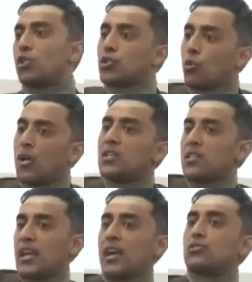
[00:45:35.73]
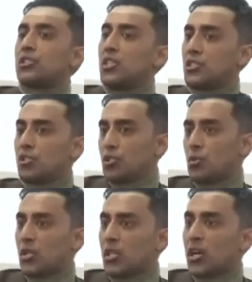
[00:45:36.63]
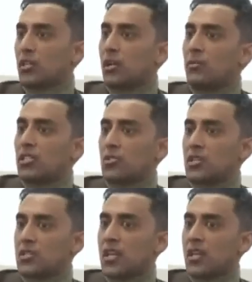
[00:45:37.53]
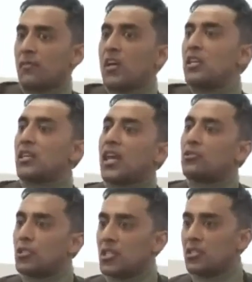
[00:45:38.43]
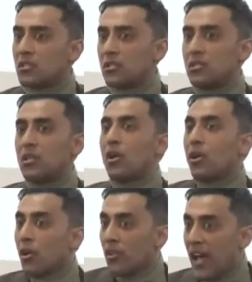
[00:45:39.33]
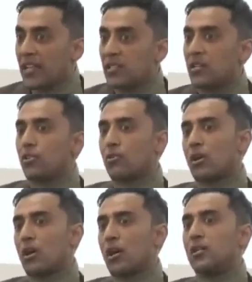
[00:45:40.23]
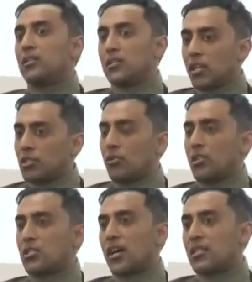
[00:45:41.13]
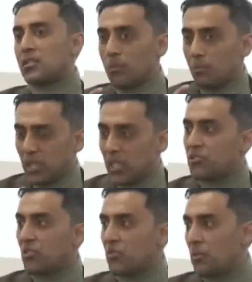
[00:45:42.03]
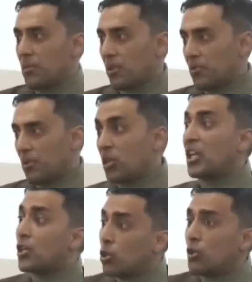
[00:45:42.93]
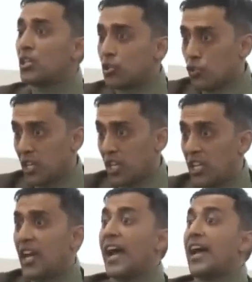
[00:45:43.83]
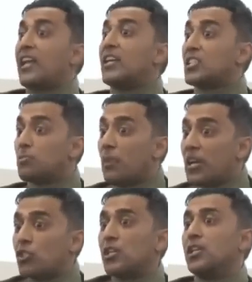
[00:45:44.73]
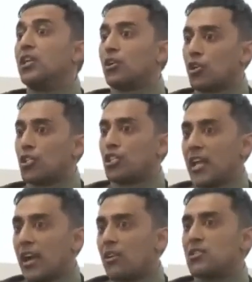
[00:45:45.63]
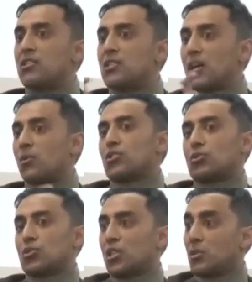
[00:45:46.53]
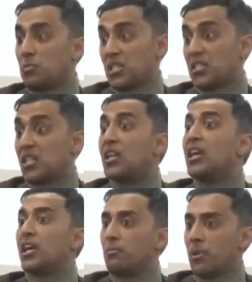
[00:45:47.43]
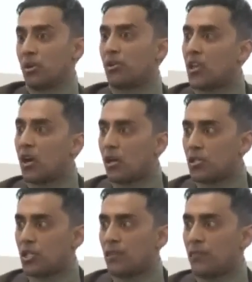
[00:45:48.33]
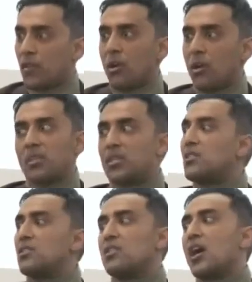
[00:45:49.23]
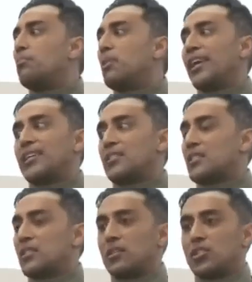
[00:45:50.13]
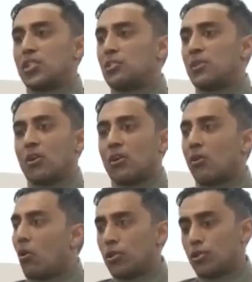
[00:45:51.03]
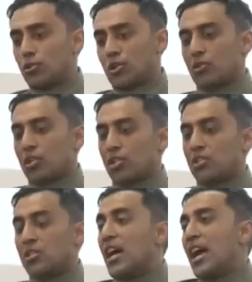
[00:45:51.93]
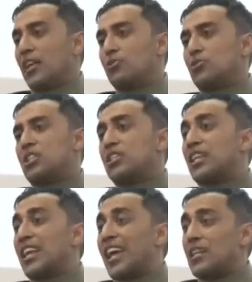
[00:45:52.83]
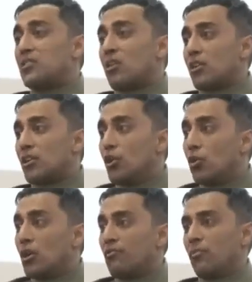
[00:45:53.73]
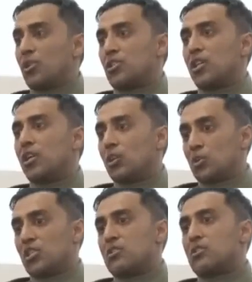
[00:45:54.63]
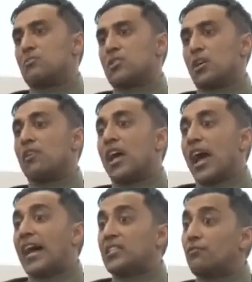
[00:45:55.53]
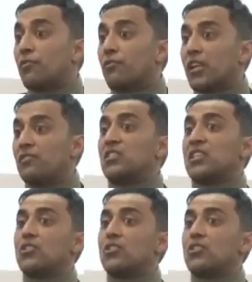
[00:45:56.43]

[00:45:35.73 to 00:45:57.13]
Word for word: So, what is the counter thesis to what Dr. ElMasry is saying? The counter thesis is that the Quran does criticize beliefs of the people of the book, including the Trinity and especially Christian heresies that were associated with Byzantine imperial theology. But this is not a blanket judgment on all Jews and Christians. And you see that it ends on a note of mercy with Jesus himself asking for forgiveness.